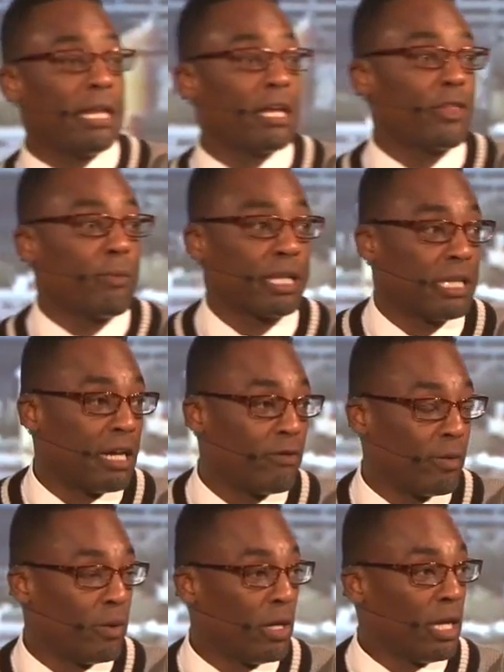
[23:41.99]
nothing but to love
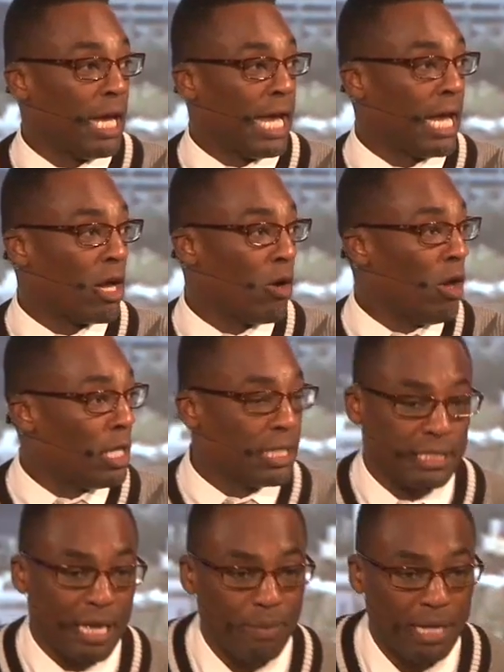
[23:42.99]
him. And go,
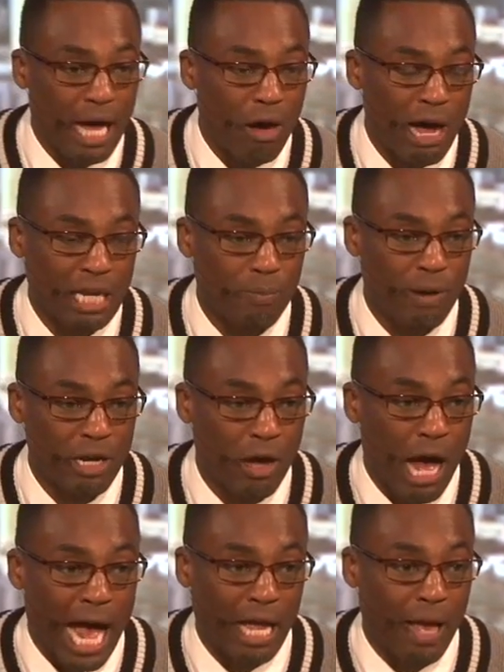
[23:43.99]
does that mean I don't have to pay? No,
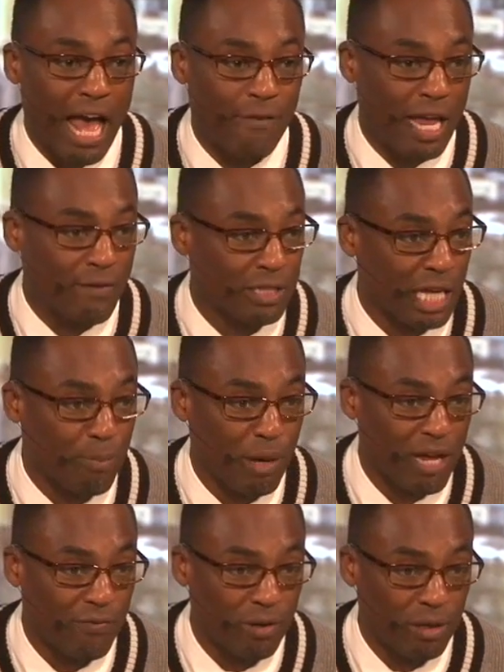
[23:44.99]
I can have everything
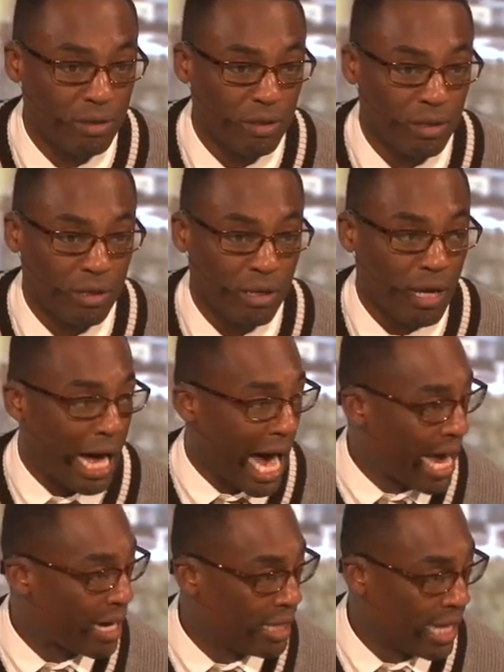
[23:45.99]
paid for?
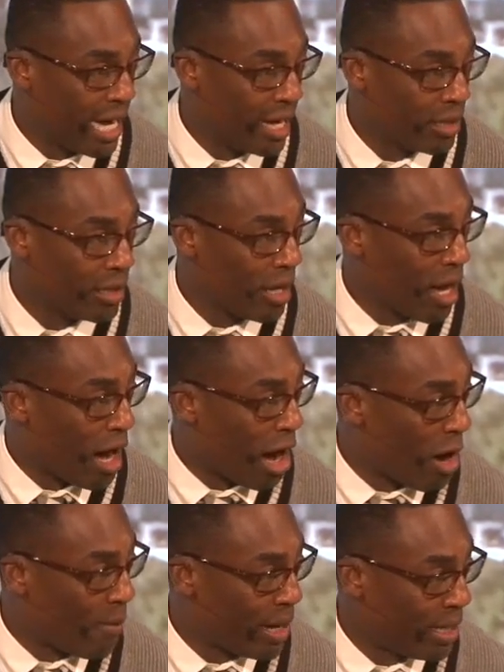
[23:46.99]
Out of debt,
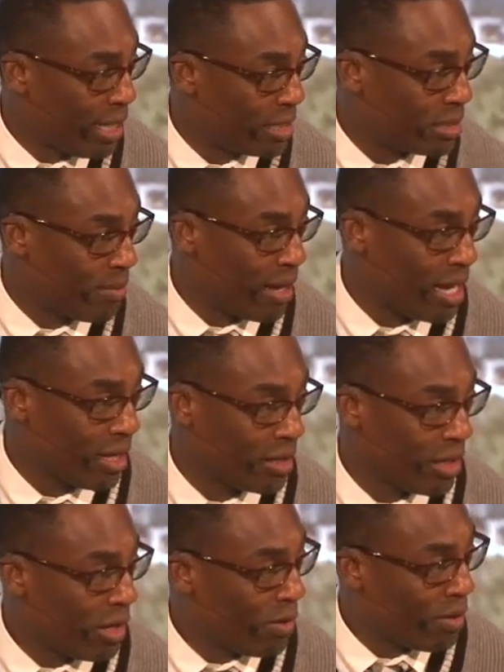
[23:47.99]
all my needs are met,
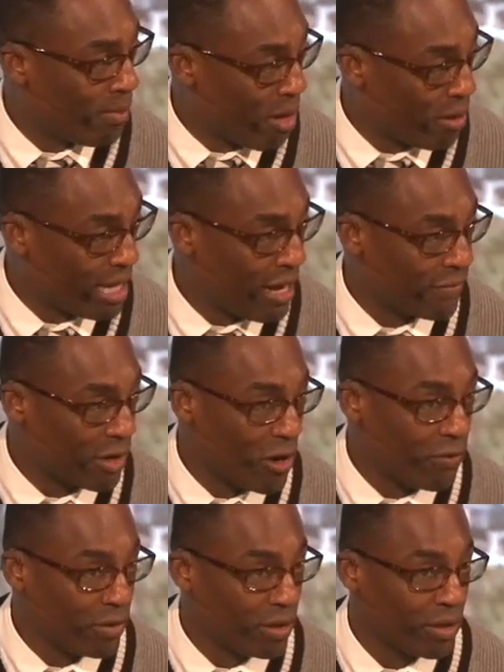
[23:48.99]
with more left
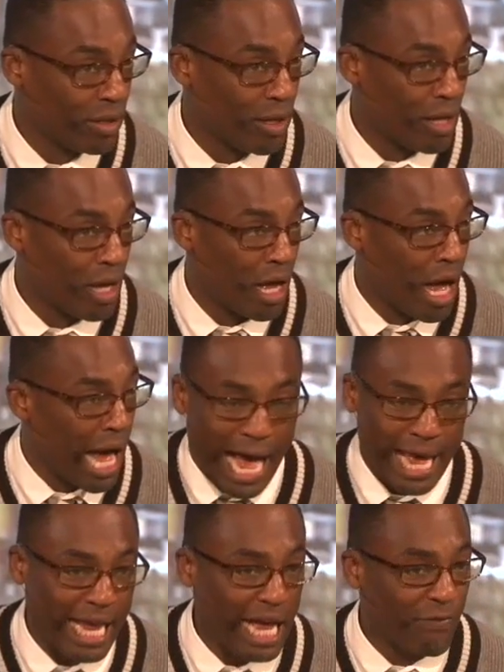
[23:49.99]
over.
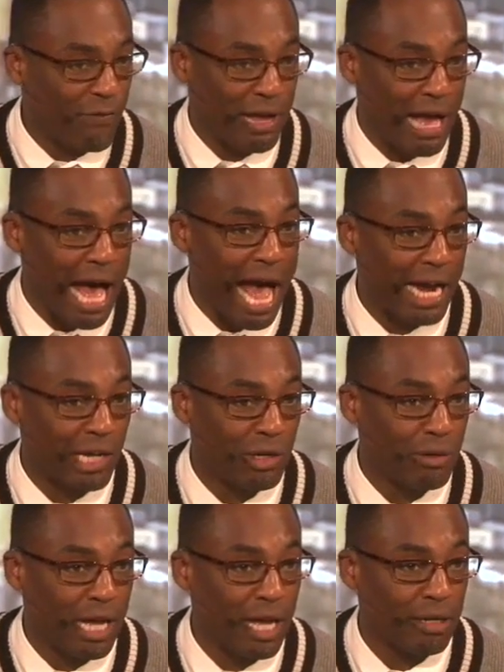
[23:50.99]
I ain't got to figure out how I can do
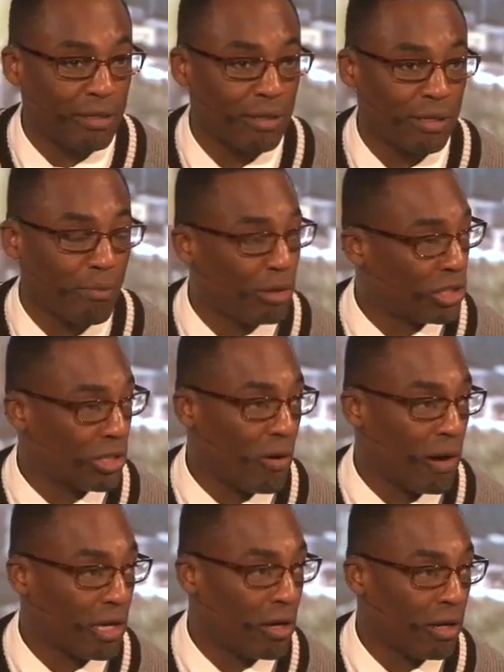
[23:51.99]
that. But you know
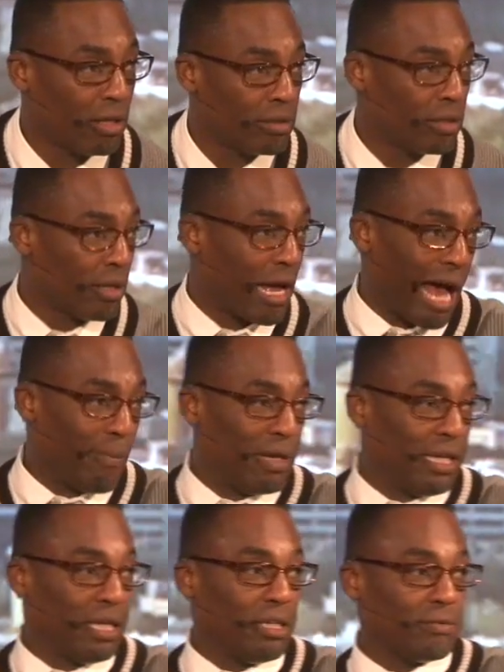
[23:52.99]
what, Lord? I
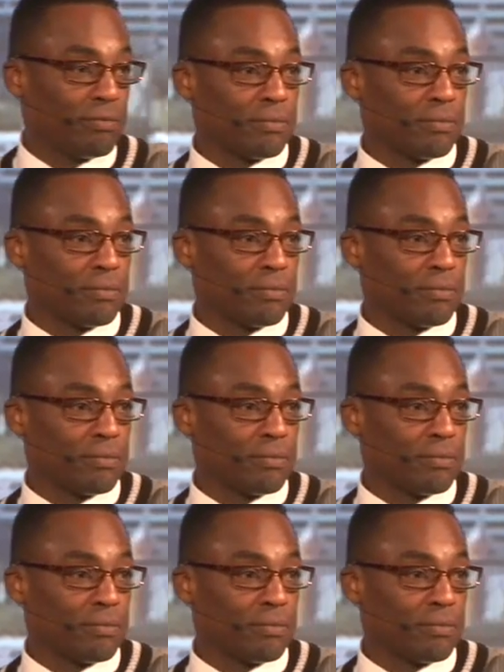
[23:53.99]
believe.